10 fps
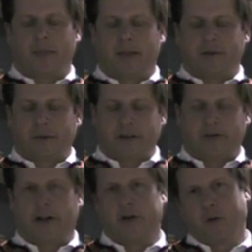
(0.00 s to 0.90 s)

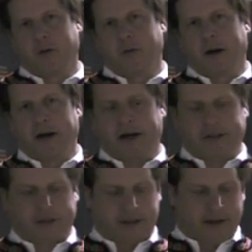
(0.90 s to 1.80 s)
specifically northern white
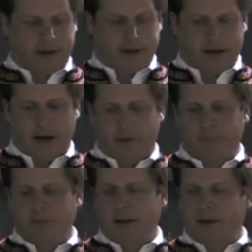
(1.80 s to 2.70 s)
ash. And
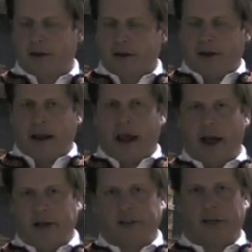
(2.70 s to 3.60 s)

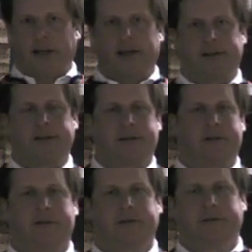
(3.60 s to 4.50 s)
ash is
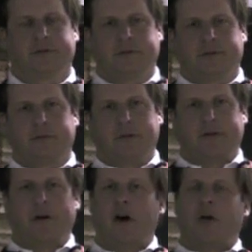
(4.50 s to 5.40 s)
by
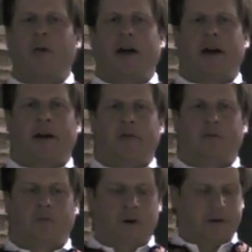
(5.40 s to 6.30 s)
far and away
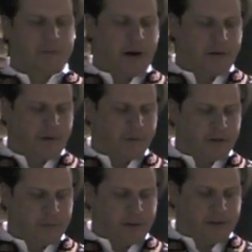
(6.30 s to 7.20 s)
one of my
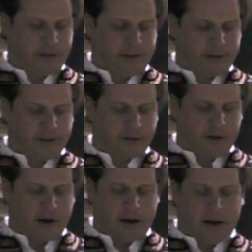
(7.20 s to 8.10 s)
favorite species
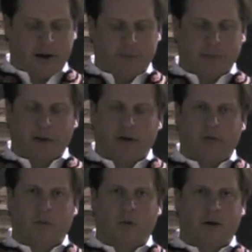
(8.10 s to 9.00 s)

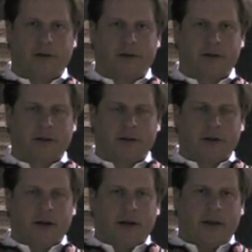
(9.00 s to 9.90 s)
of woods.
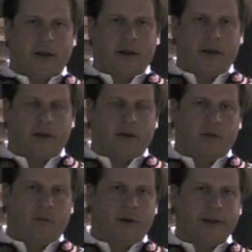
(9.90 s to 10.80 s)
The
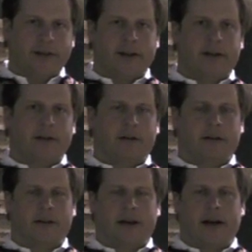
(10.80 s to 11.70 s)
reason
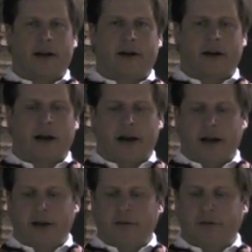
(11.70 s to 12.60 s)
that
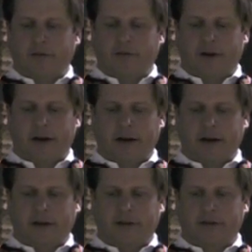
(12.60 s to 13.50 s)
I find
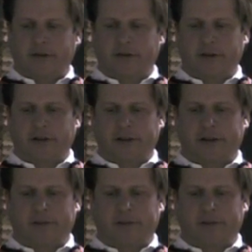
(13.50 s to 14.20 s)
it such a